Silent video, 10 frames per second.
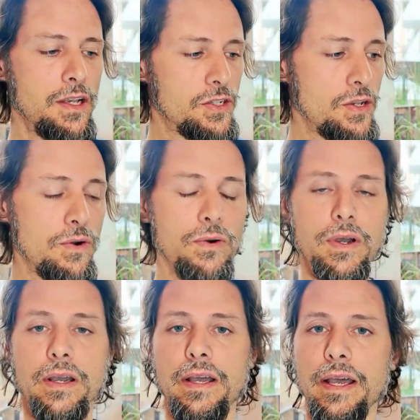
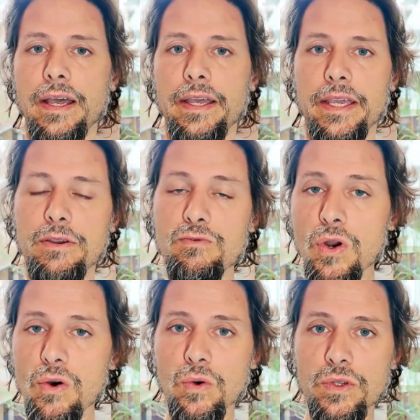So he
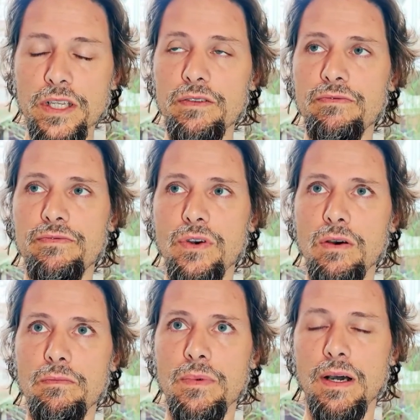wrote it
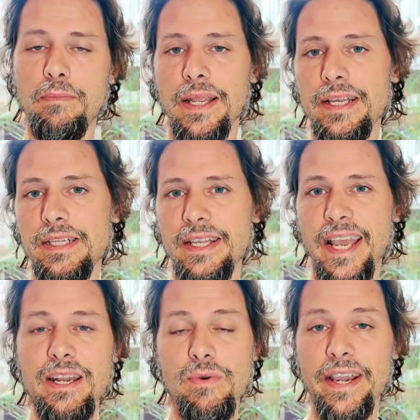from a place
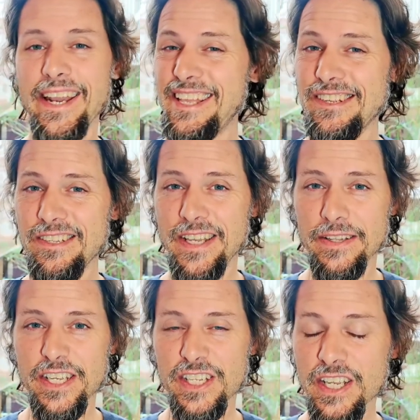anyone can
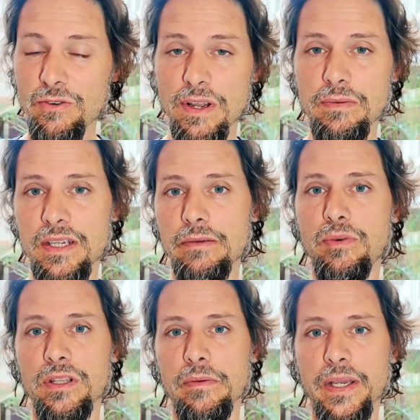understand. It's incredibly
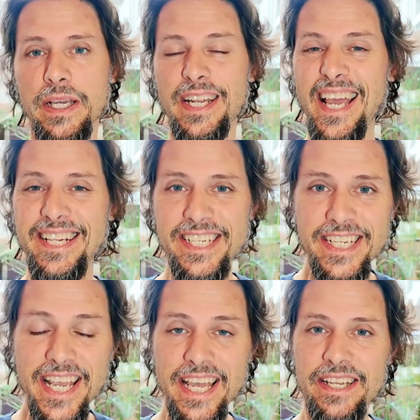simple in the beginning, and
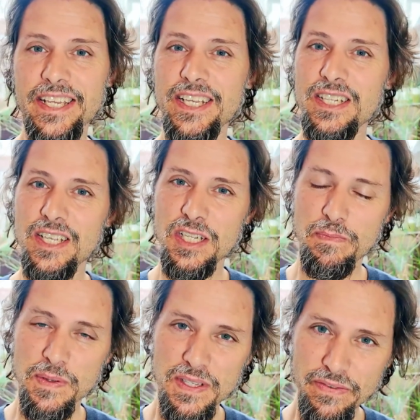yet
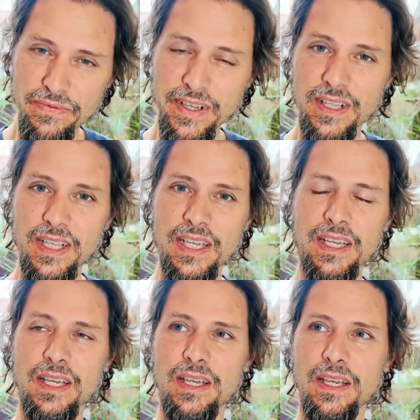
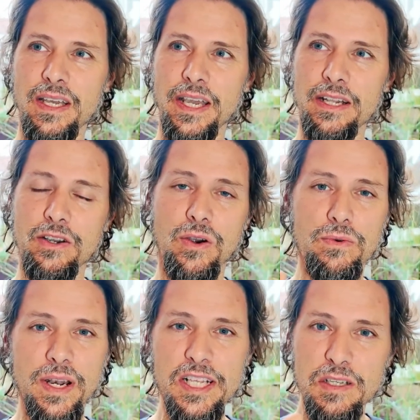it
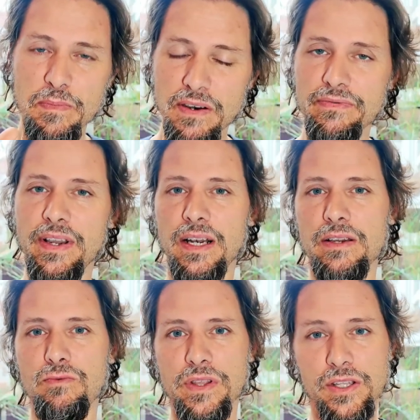correlates
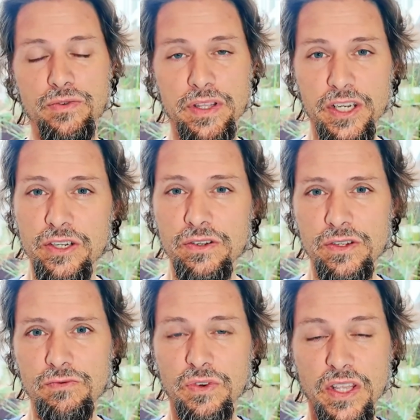perfectly with the
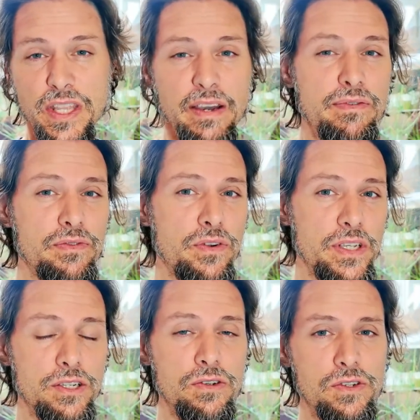traditions, with the depth of
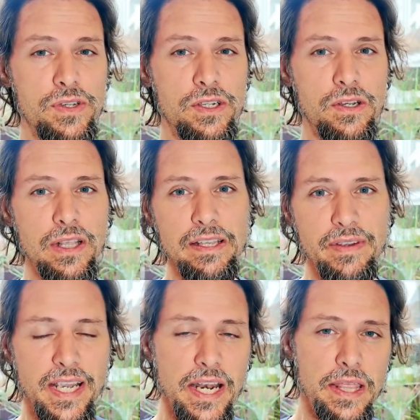traditions. So it's not
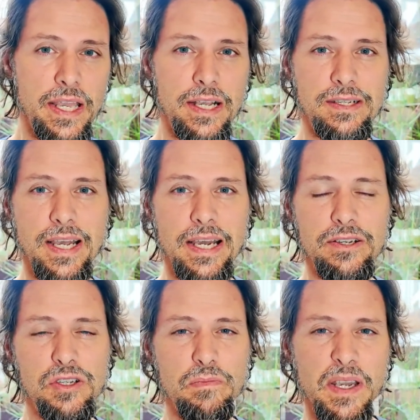leaving anything aside
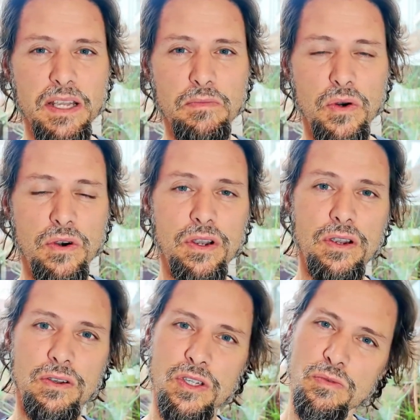just to make it more
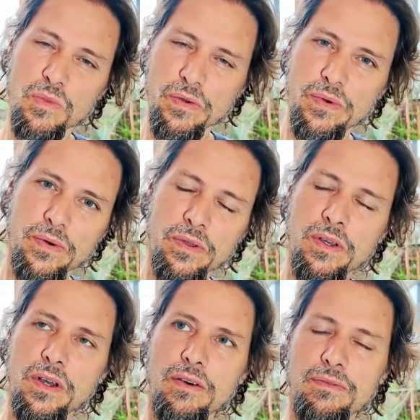
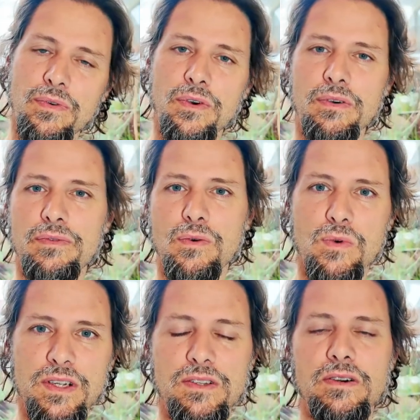consumable for
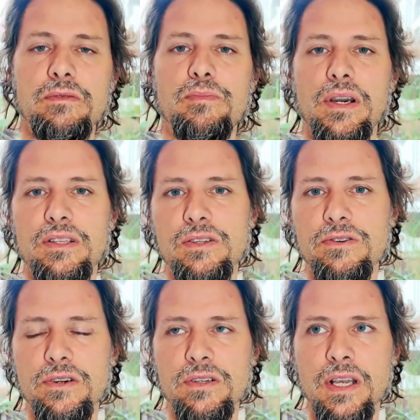Western
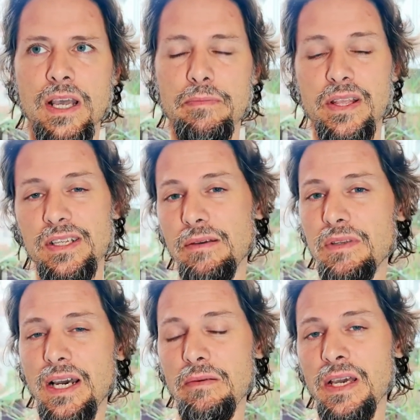practitioners. But at the same
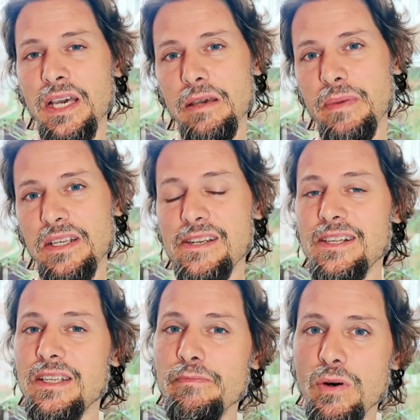time, it makes it in a
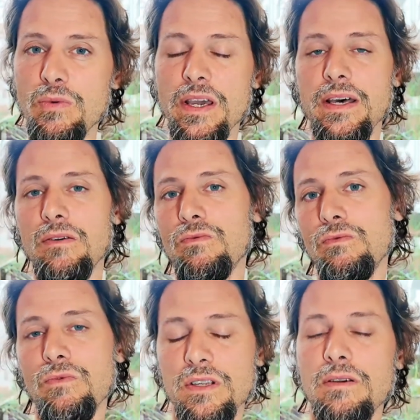simple way
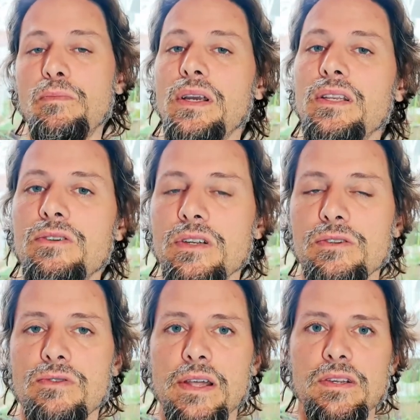that Western practitioners
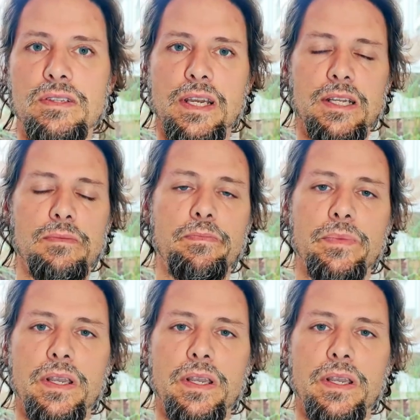could understand it.